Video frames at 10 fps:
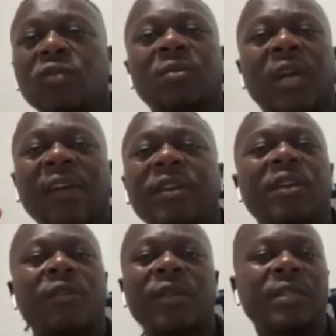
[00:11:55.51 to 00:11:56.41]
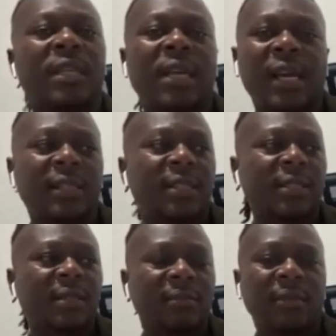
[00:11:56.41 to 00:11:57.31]
haven't increased in the
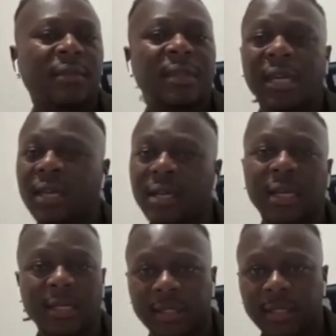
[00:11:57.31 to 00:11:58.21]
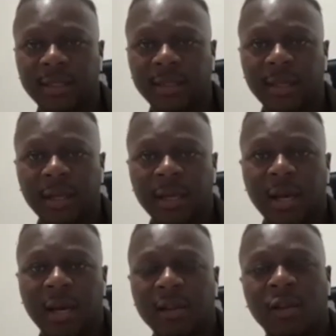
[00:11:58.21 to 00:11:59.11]
last decade, at least.
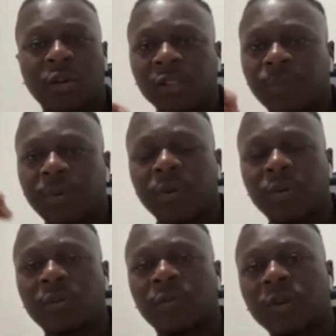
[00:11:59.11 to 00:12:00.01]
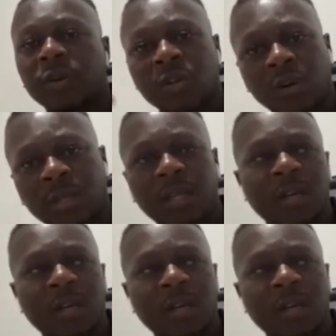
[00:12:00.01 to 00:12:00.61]
The cost per recruit for a doctor